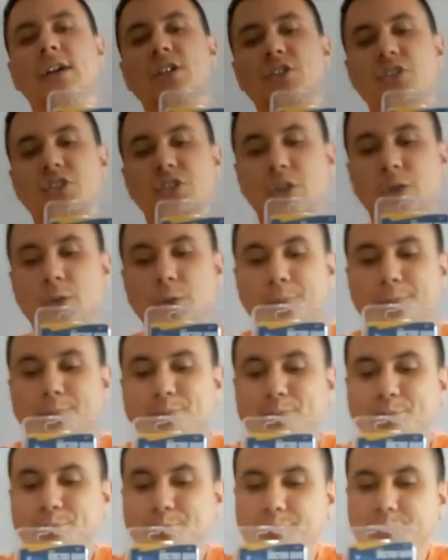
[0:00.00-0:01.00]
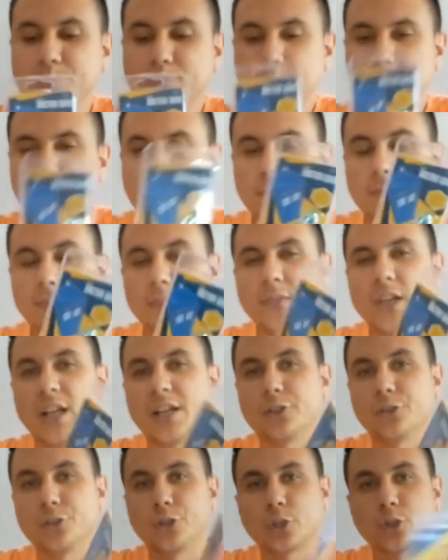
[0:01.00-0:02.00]
So,
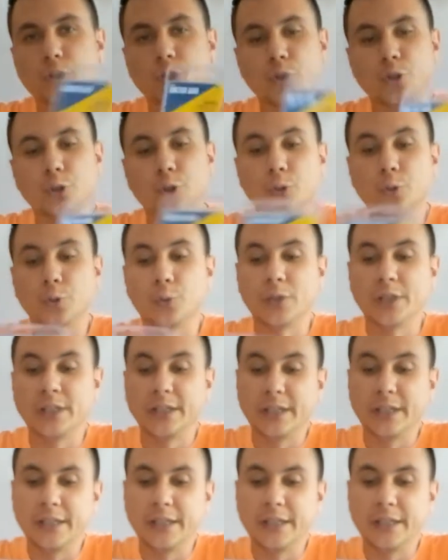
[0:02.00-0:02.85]
Doctor Who.